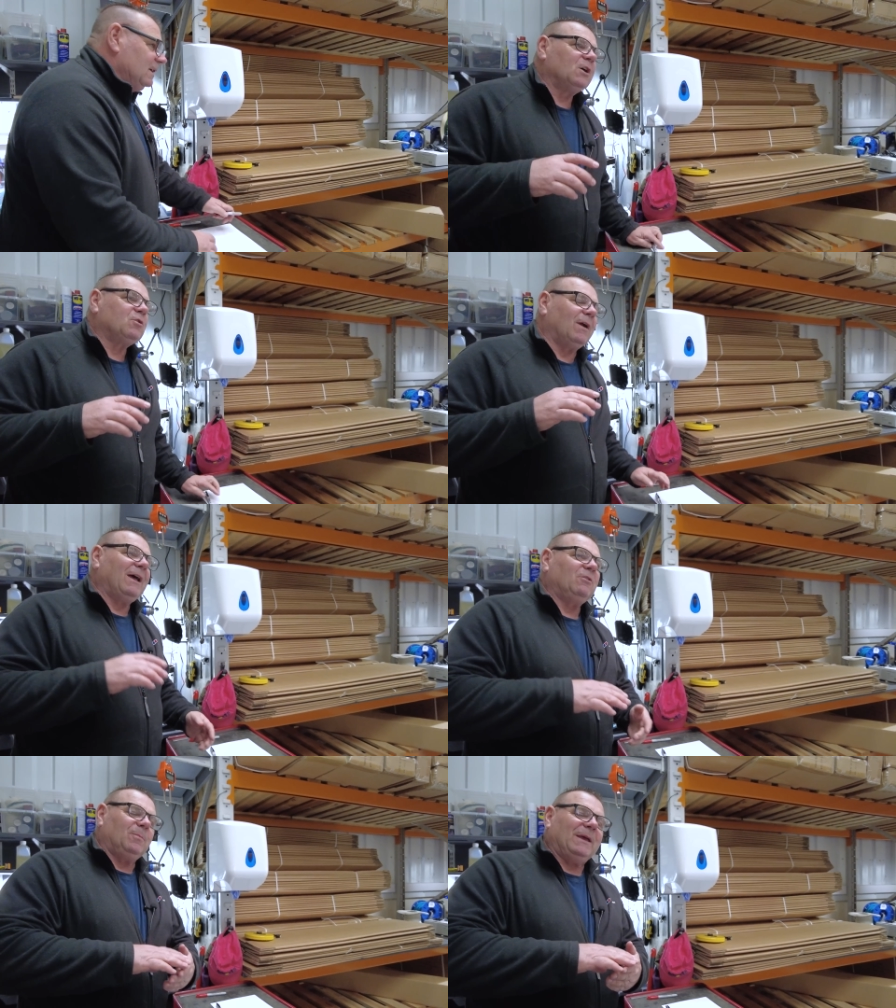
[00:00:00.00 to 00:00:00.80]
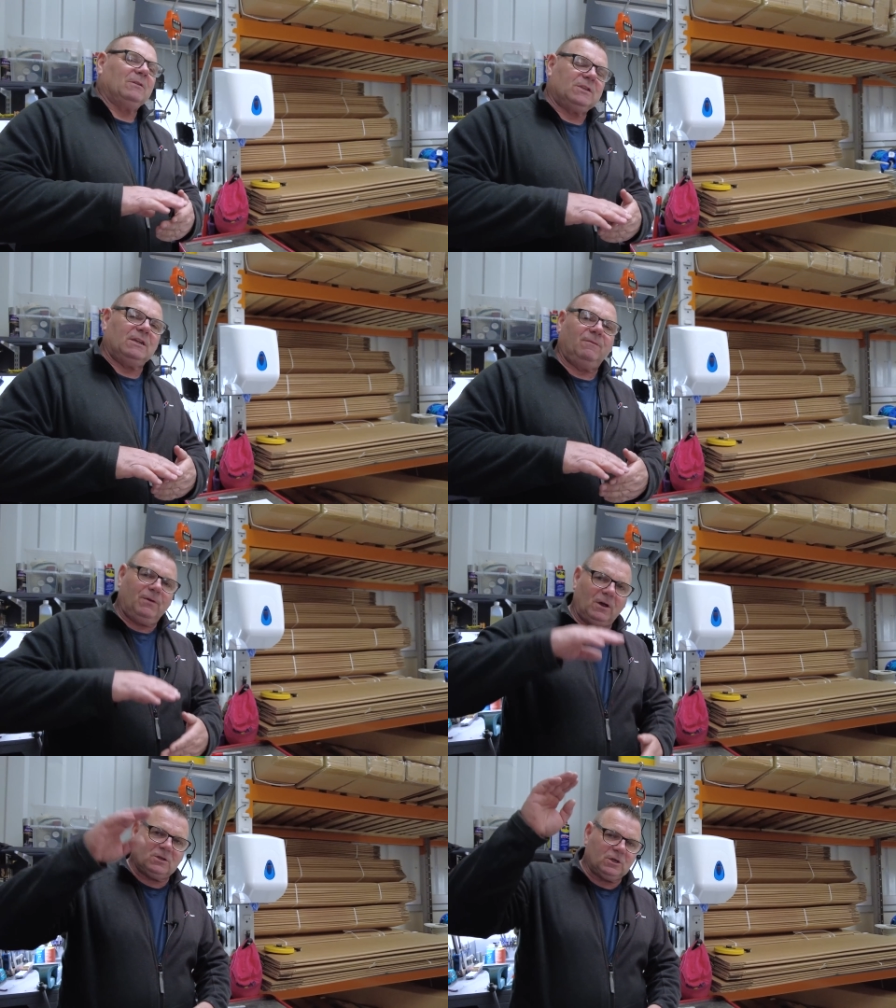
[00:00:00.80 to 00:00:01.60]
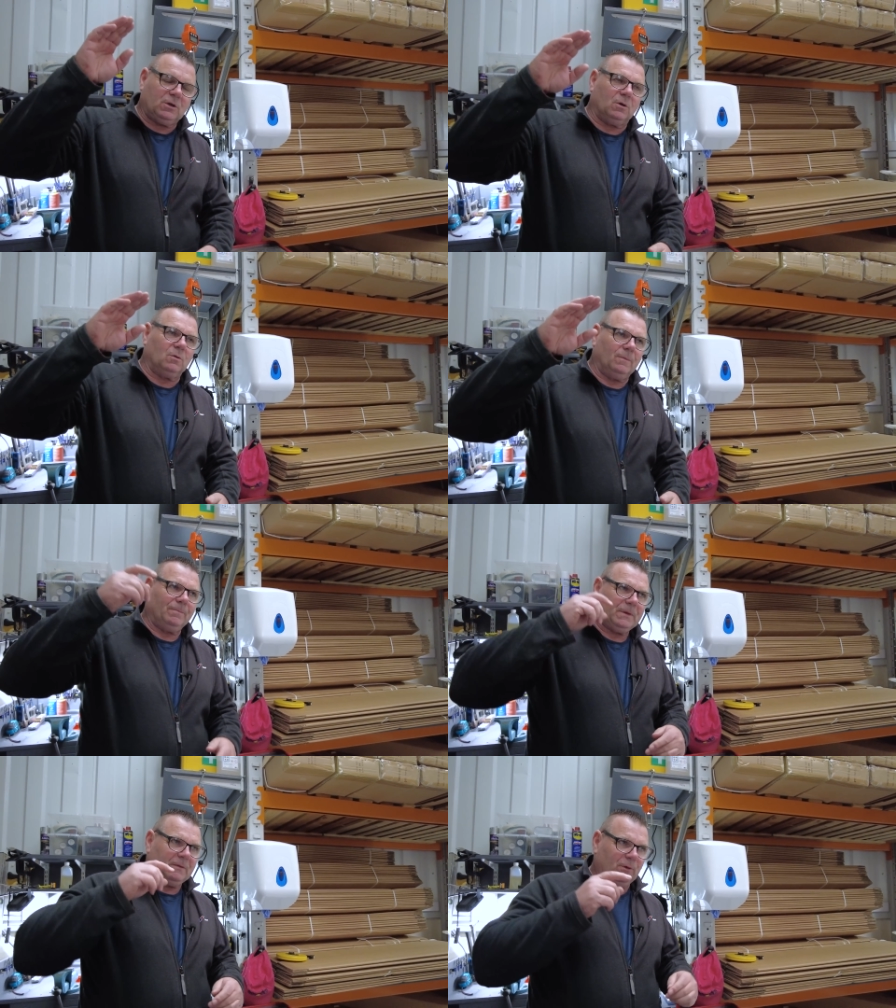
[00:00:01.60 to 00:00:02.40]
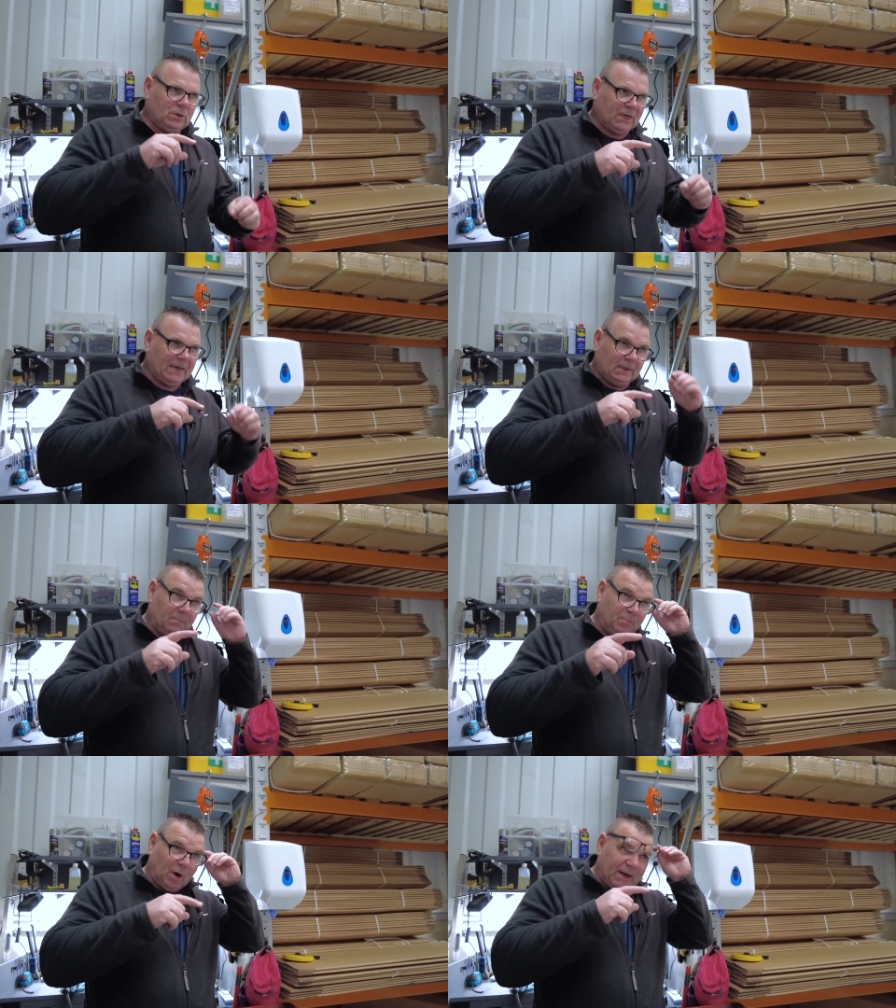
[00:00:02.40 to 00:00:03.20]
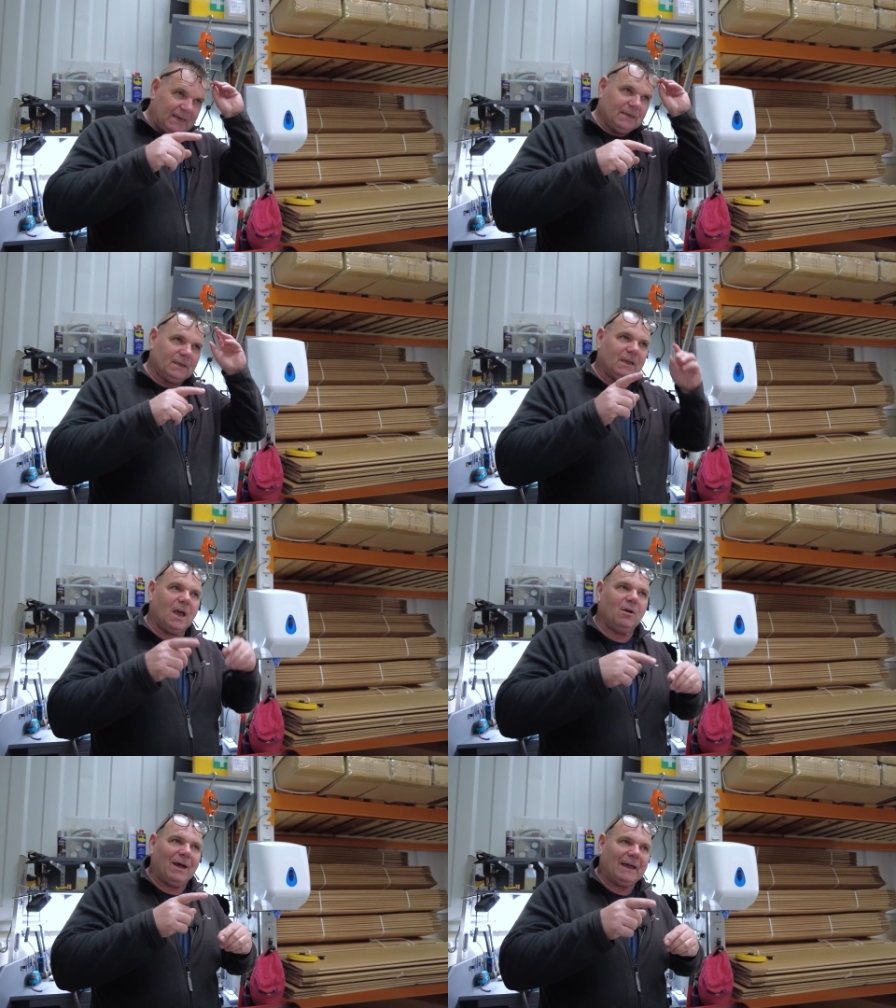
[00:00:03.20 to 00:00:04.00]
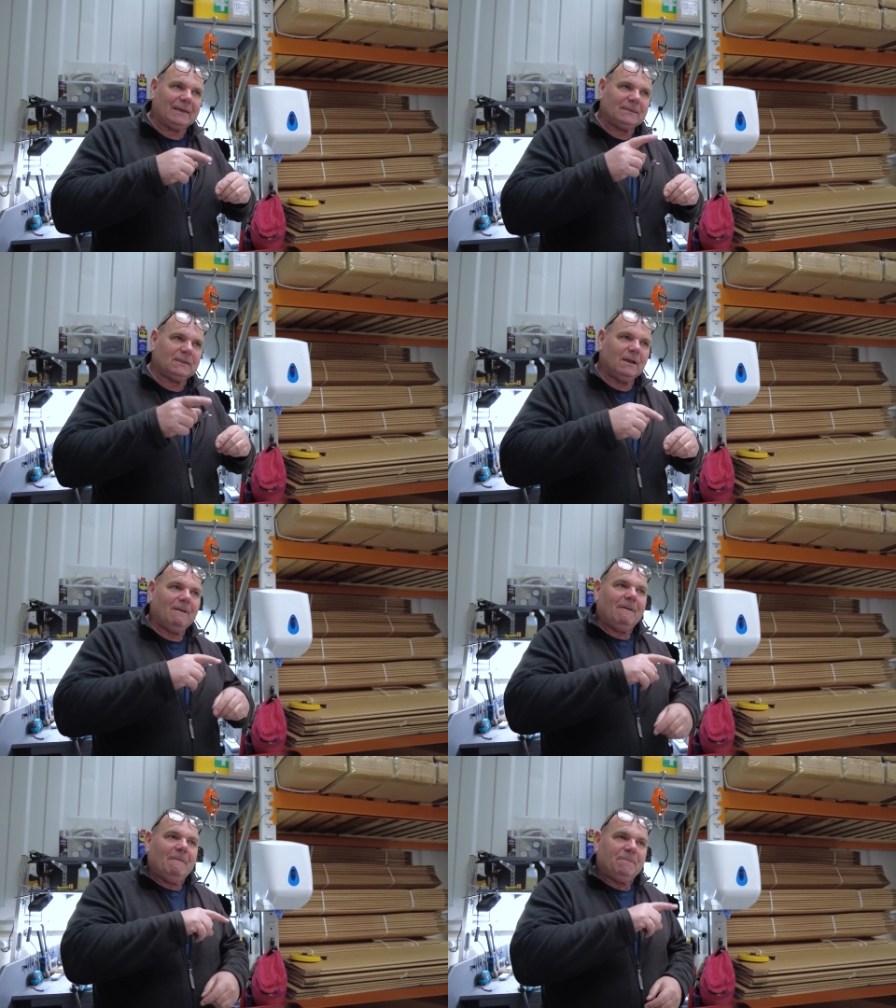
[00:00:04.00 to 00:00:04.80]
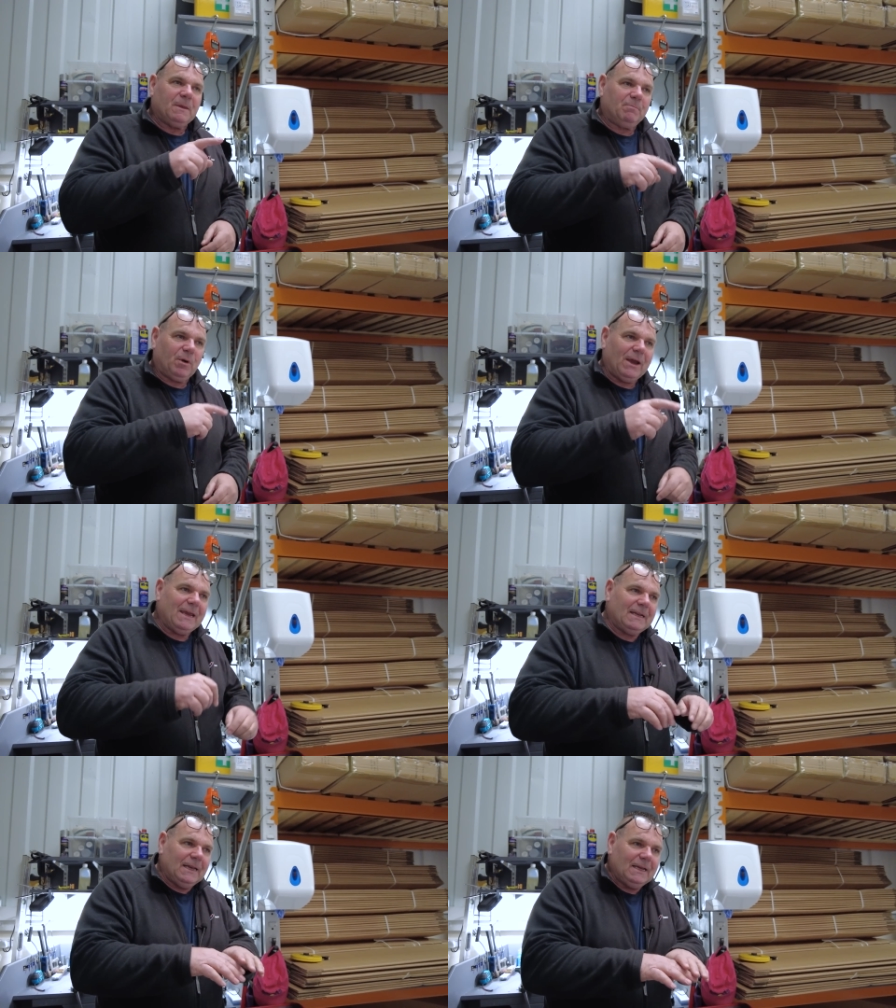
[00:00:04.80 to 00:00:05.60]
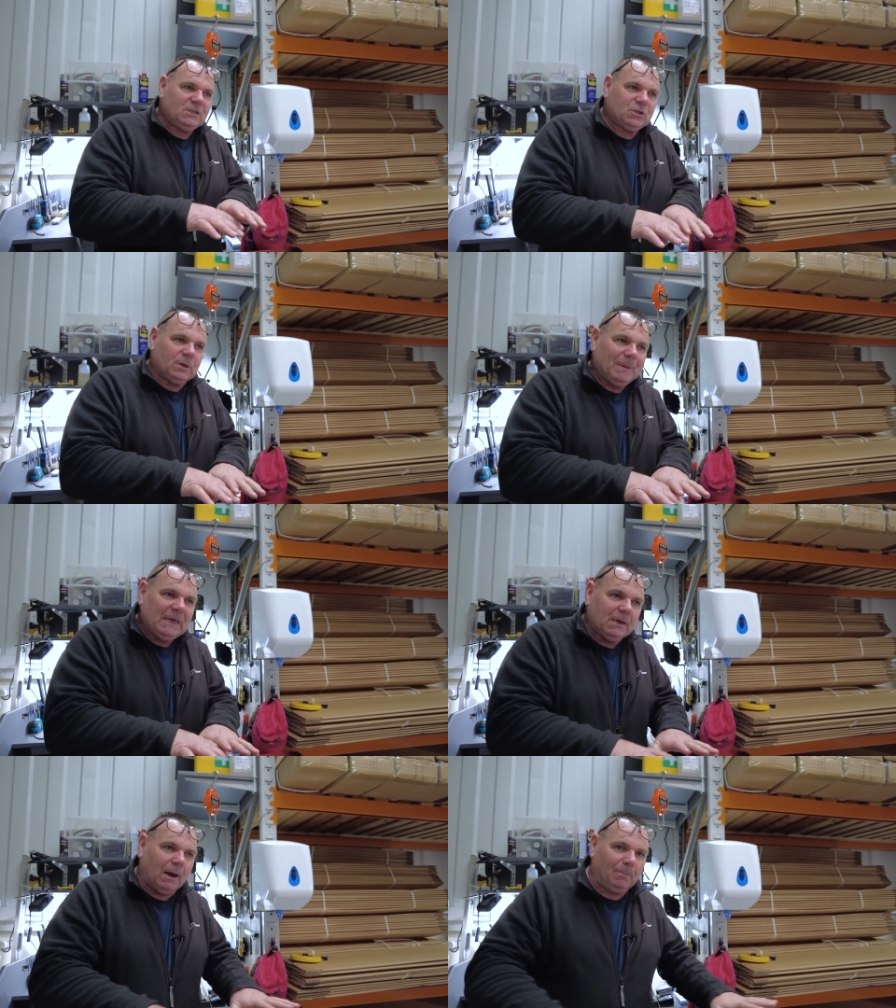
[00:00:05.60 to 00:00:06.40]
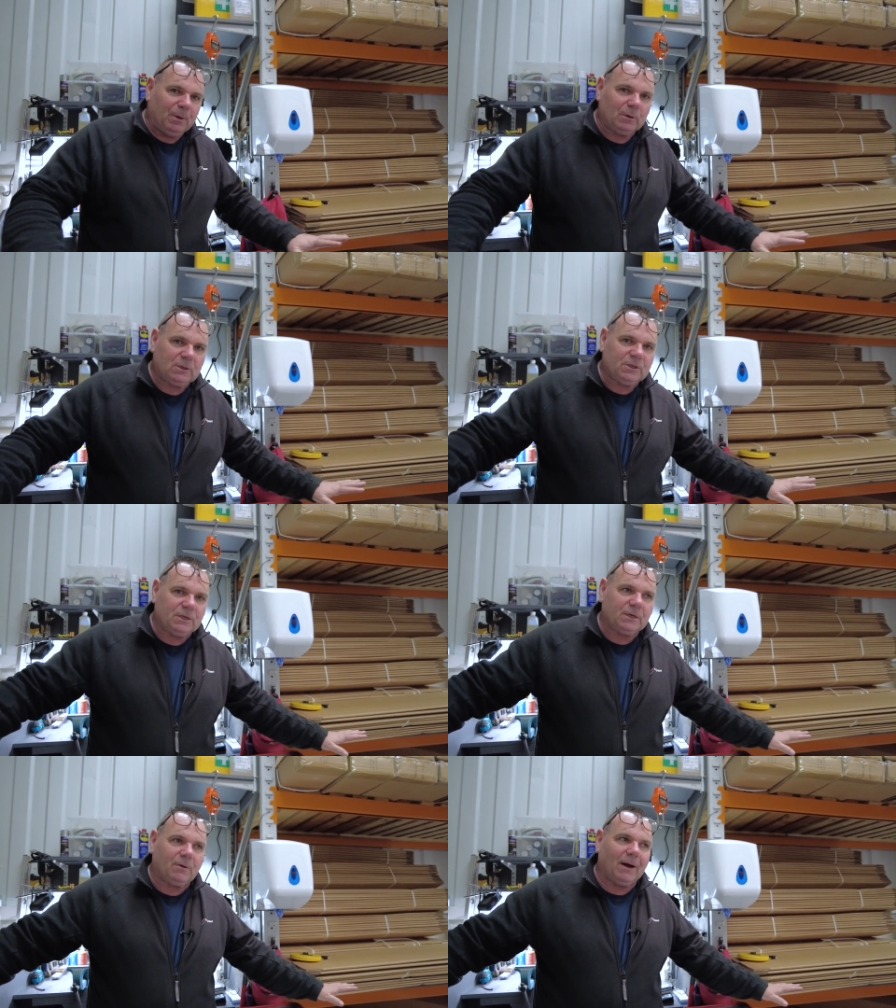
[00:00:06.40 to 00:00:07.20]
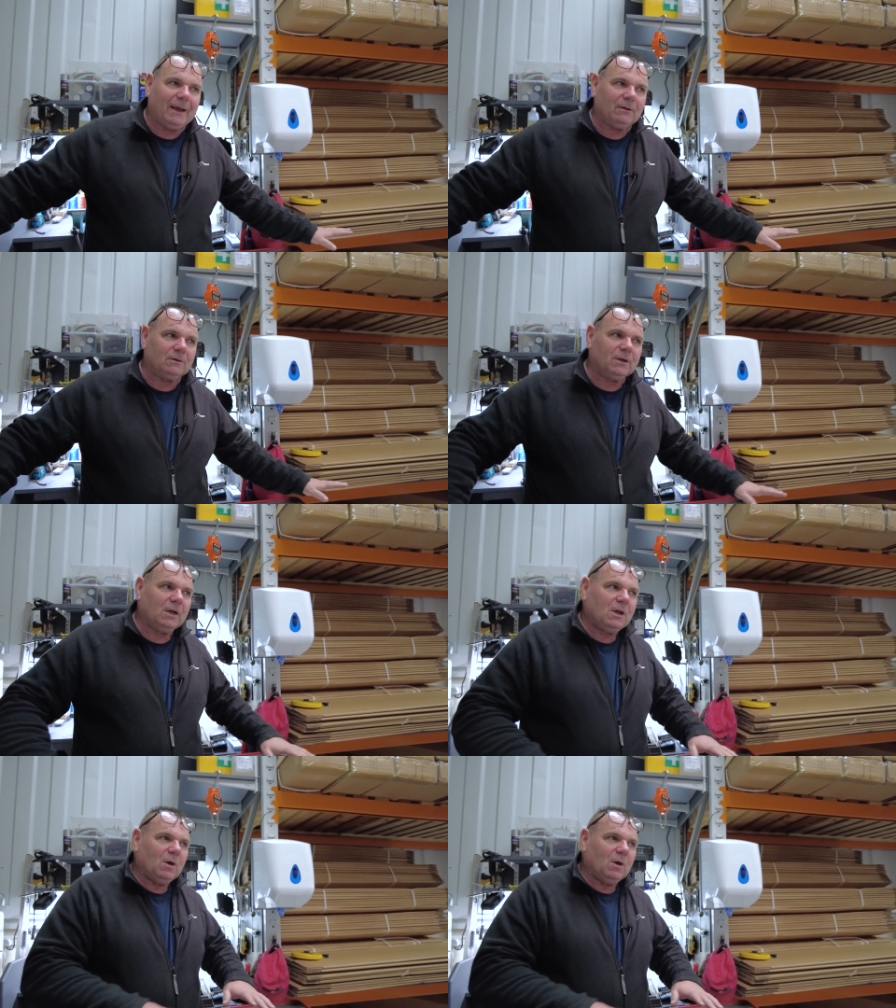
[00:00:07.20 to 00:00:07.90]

A ground-mounted vertical, if you take the braid of the coax, the braid needs to be coupled to the ground.